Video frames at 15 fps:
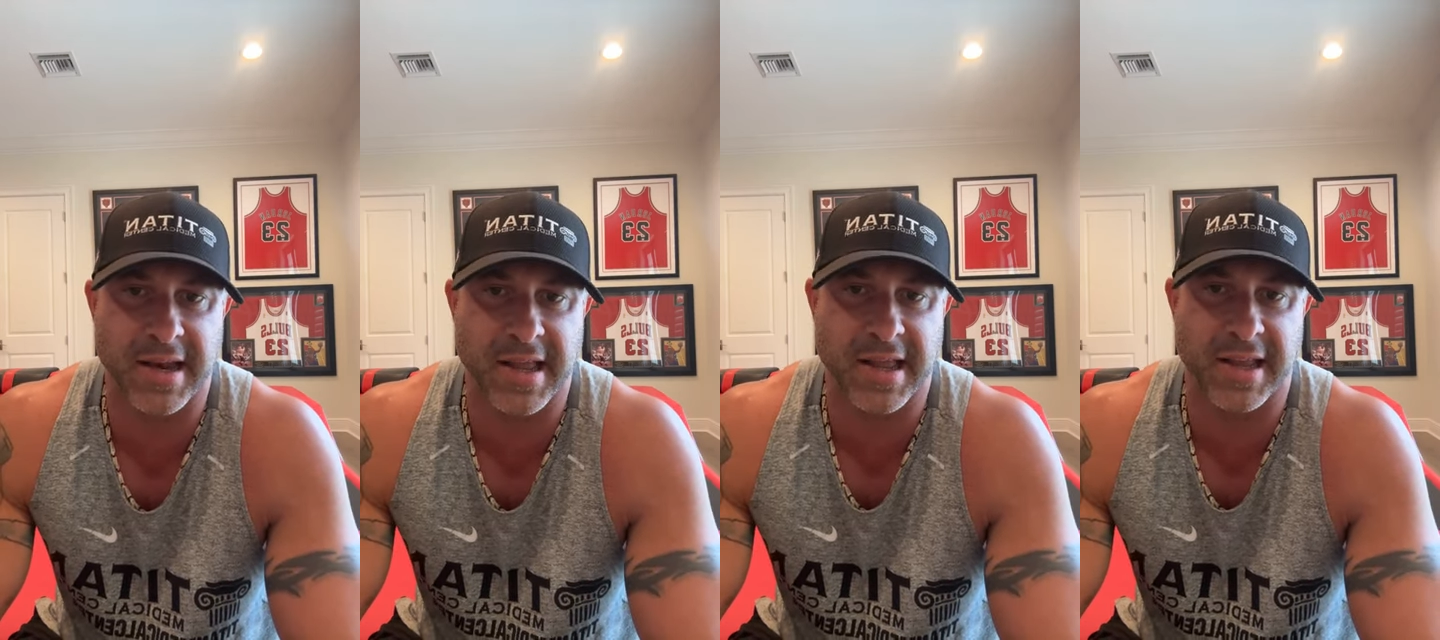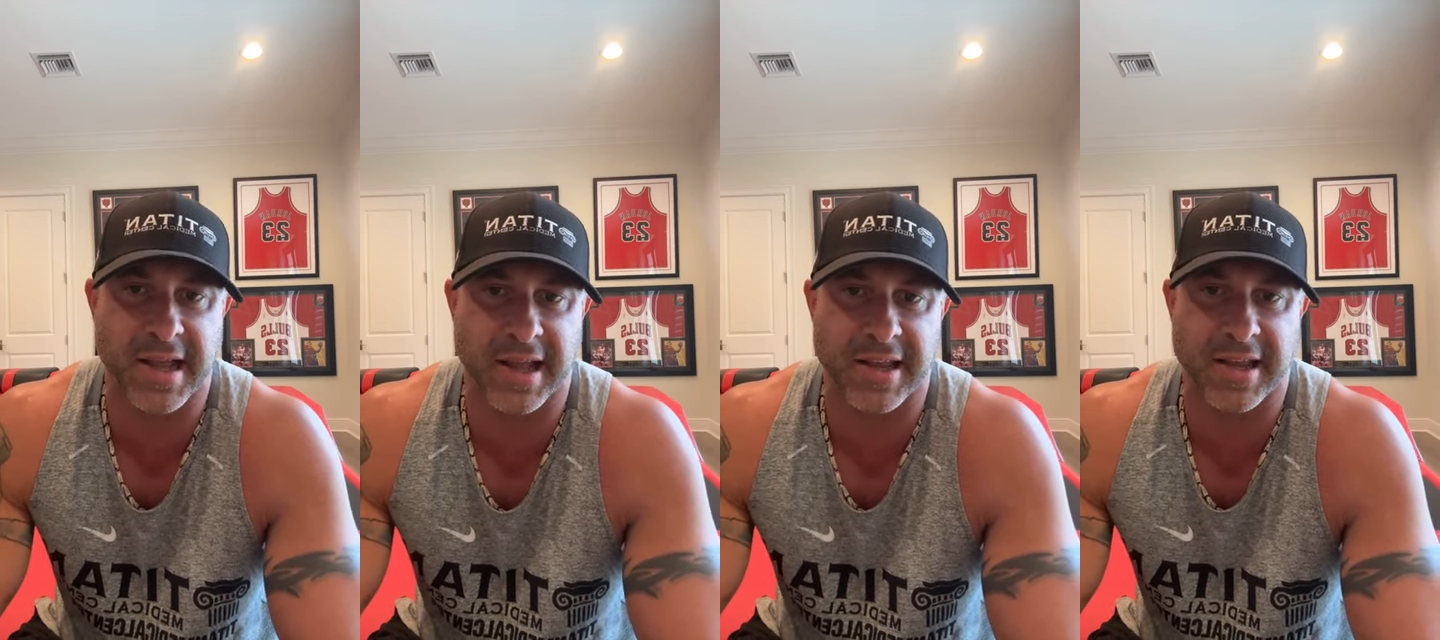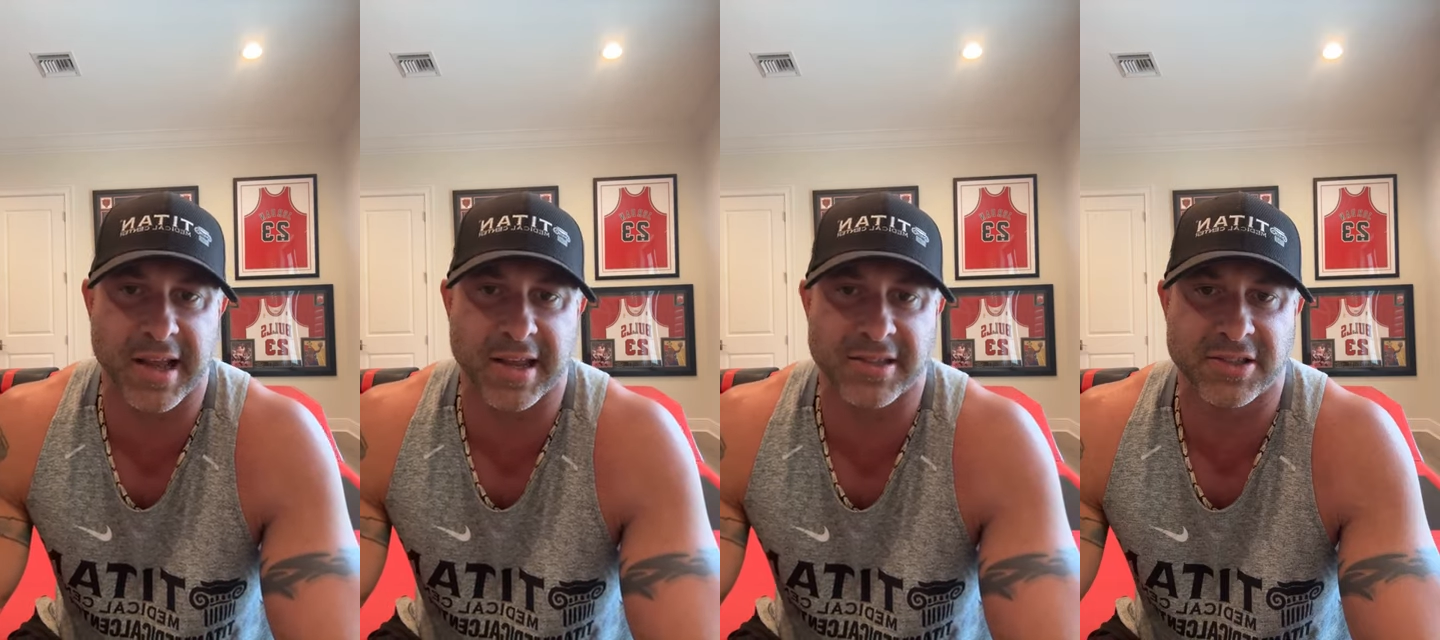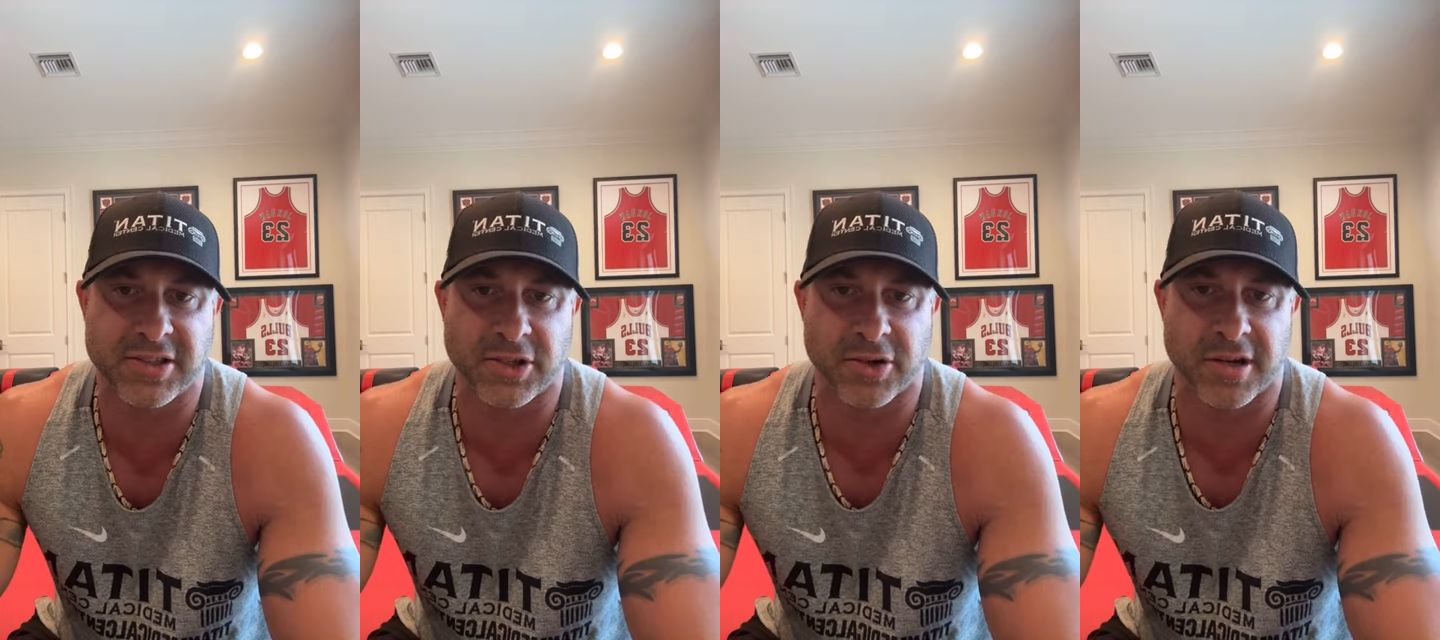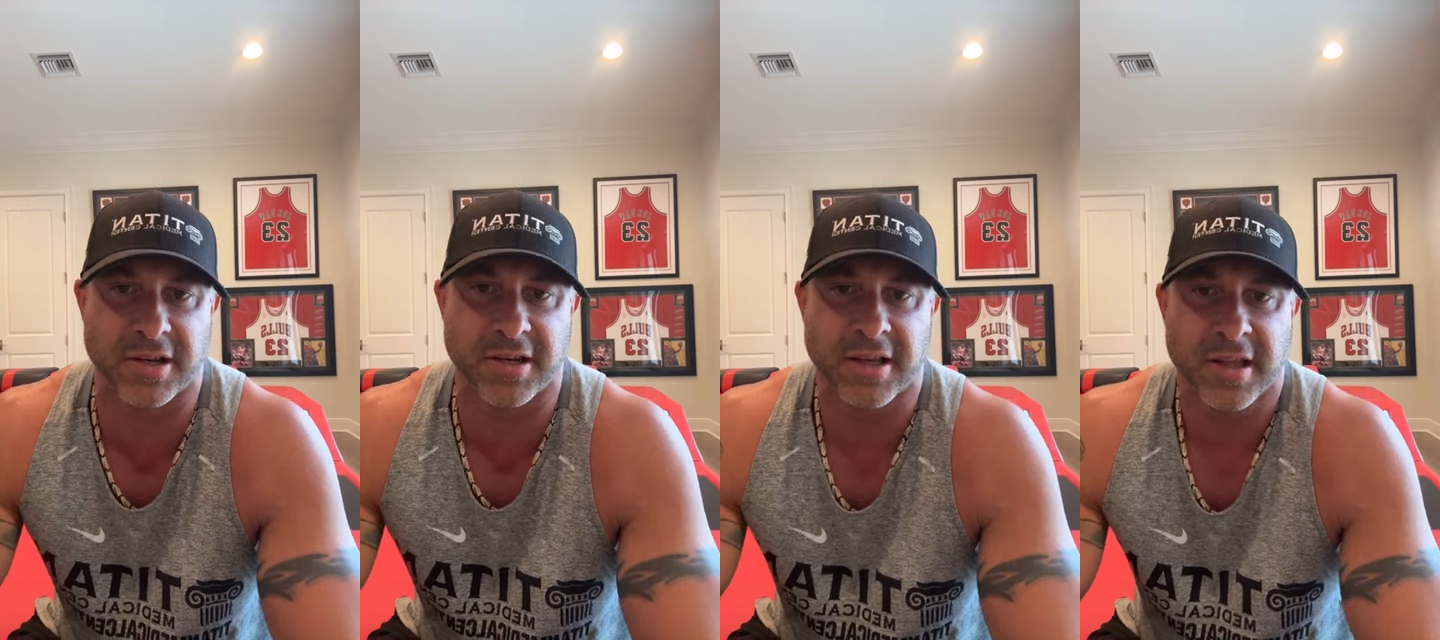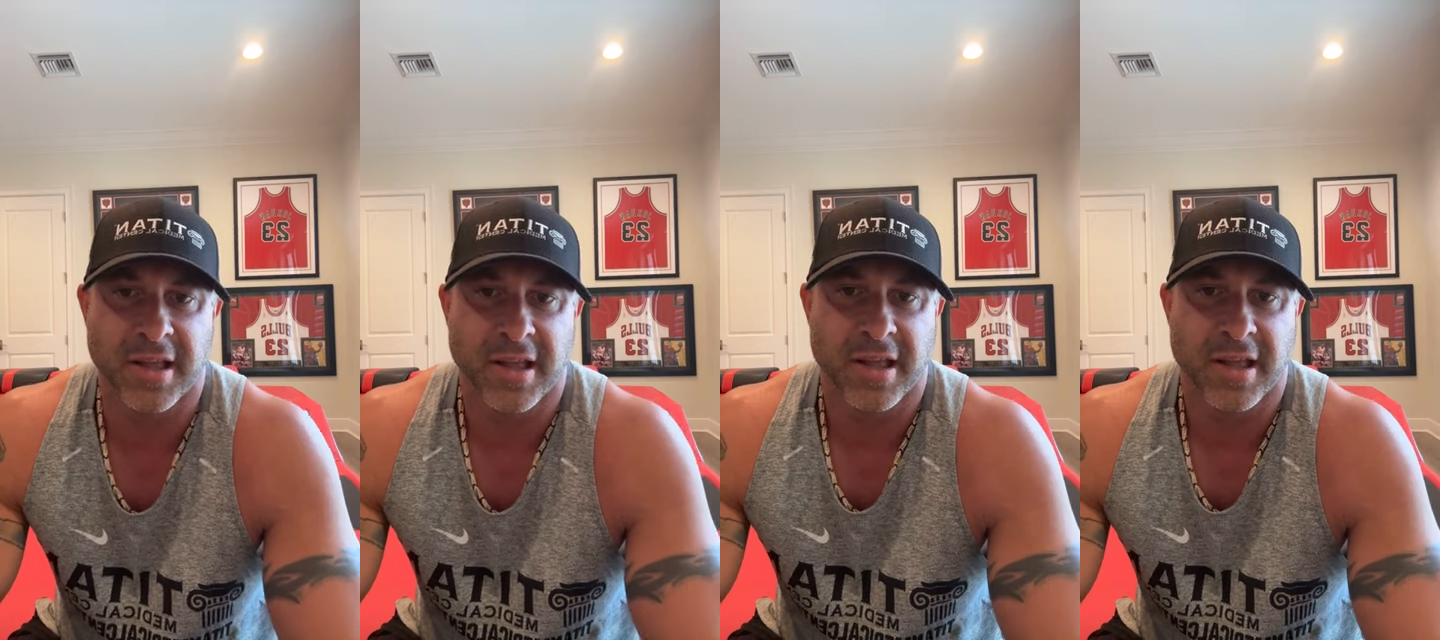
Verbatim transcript: Nick, how you guys doing?